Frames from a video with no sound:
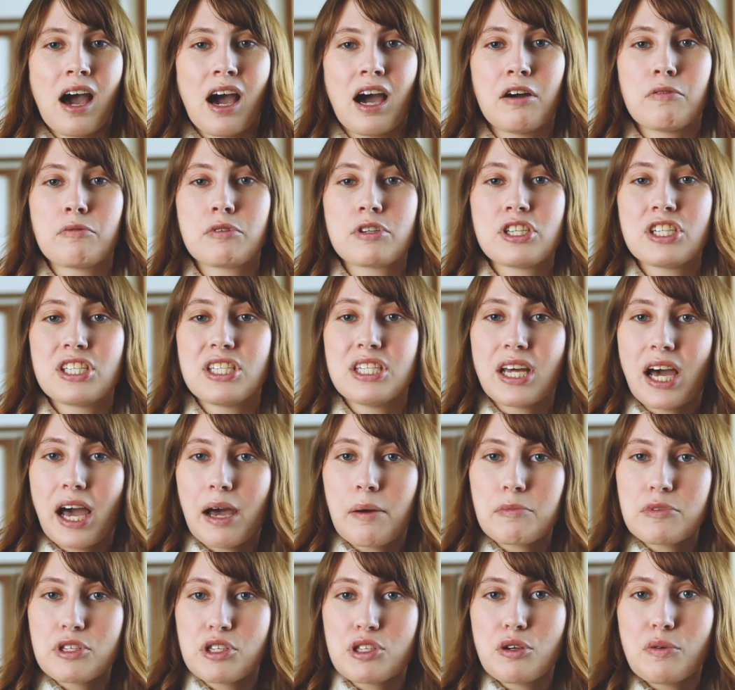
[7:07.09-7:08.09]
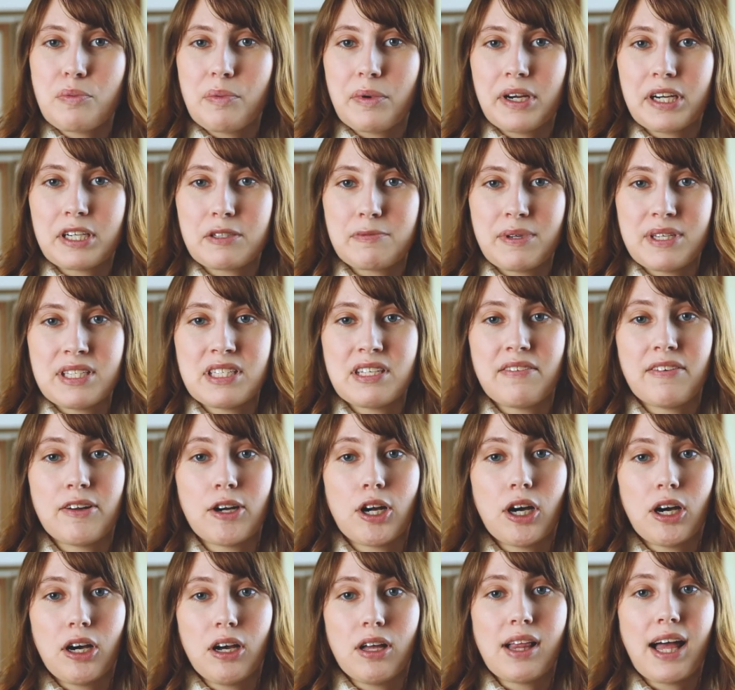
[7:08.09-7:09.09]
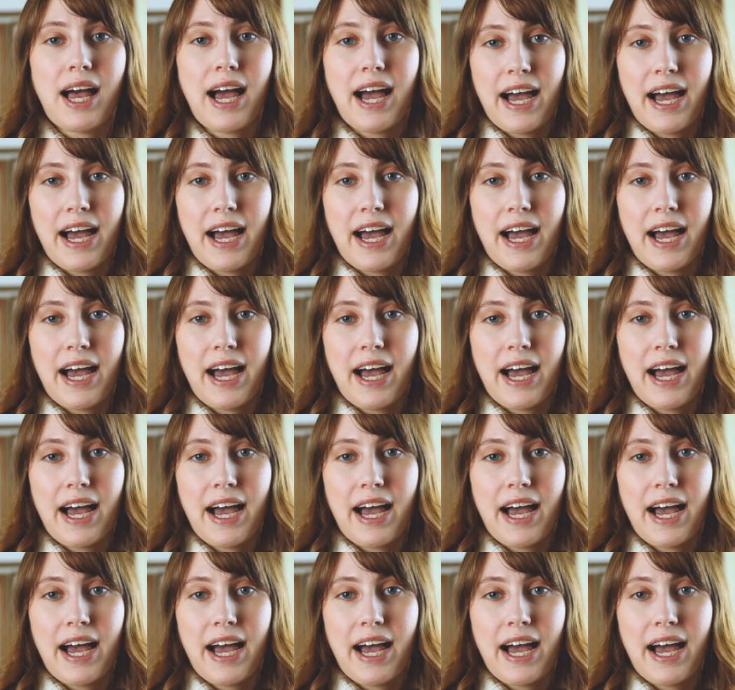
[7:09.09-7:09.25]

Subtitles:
which is not super expensive at all.